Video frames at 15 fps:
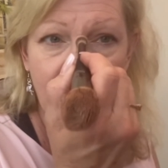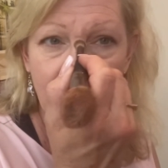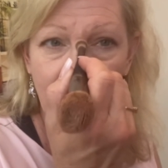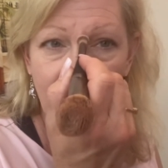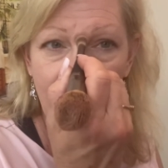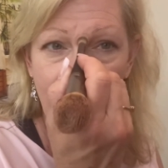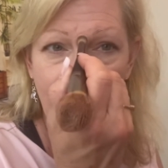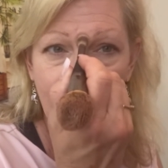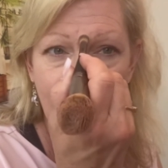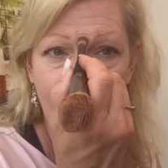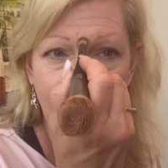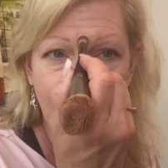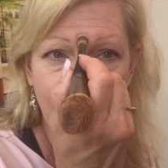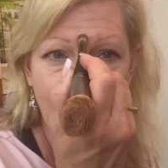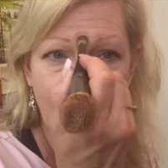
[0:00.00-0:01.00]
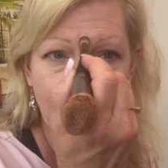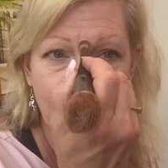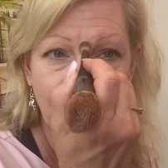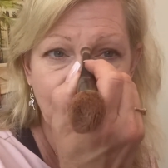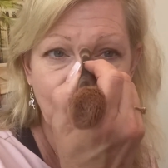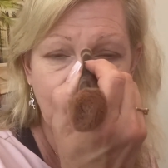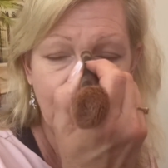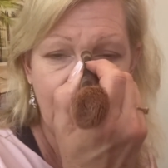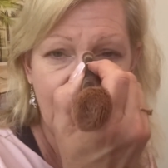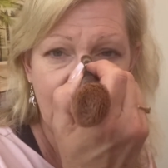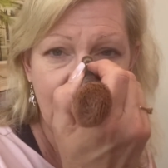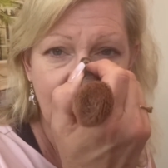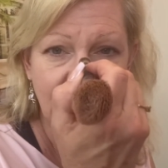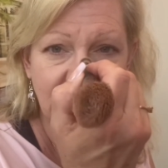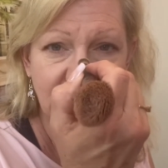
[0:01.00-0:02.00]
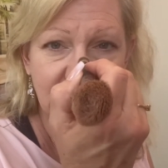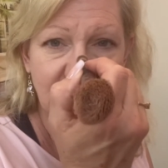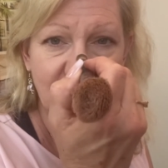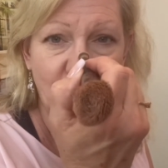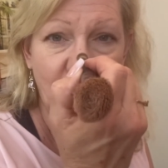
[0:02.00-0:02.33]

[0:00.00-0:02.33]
my highlighter up between my eyes.